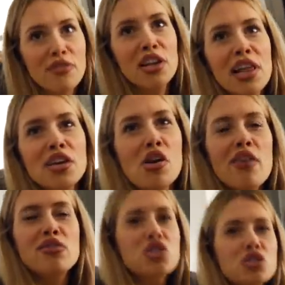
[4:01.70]
feel like you
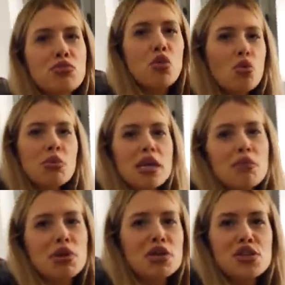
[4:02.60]
haven't just brought me here
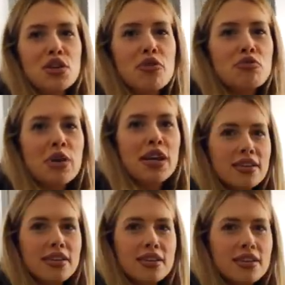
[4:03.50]
because you love me.
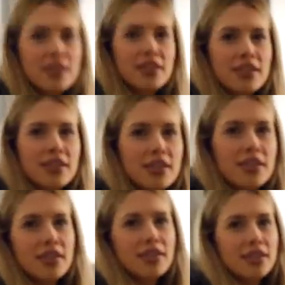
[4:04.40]
Okay, well, actually,
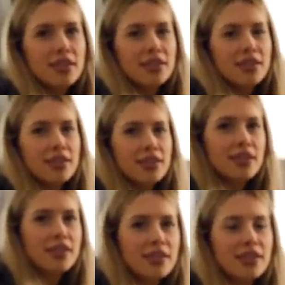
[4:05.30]
that I have,
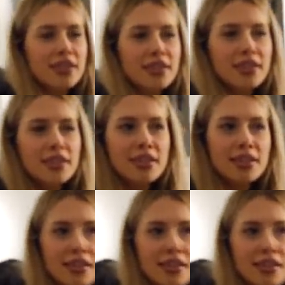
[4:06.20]
because I do love you,